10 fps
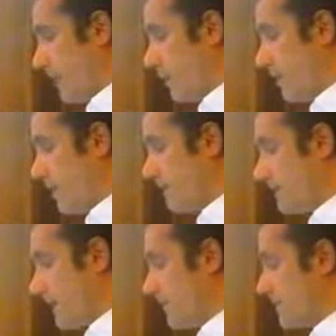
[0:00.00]
we are
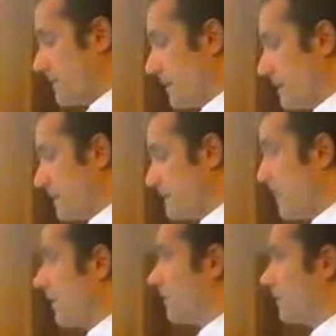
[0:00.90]
often able to make
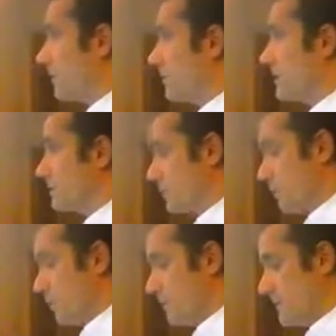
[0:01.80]
small incremental
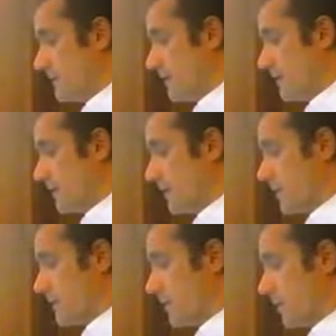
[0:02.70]
moves
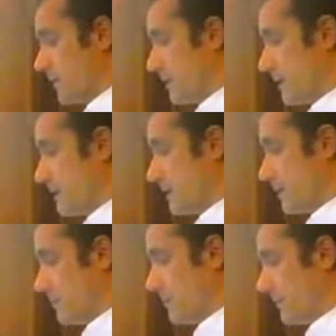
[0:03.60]
across the employment
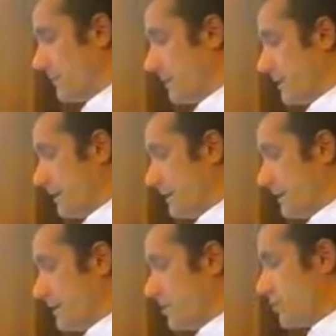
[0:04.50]
continuum.
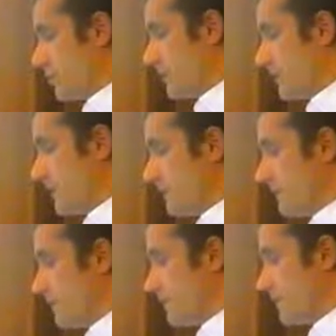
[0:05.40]
It's true for
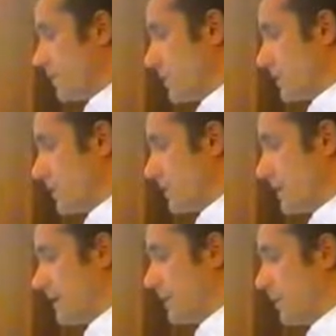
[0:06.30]
individuals who are
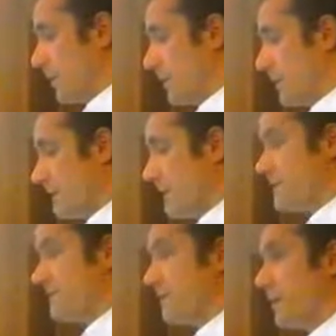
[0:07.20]
struggling with the
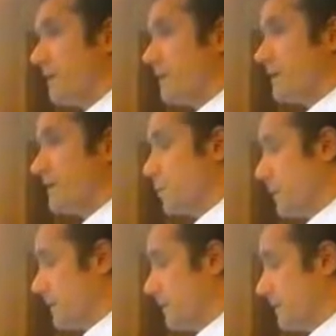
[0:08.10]
effects of poverty as well.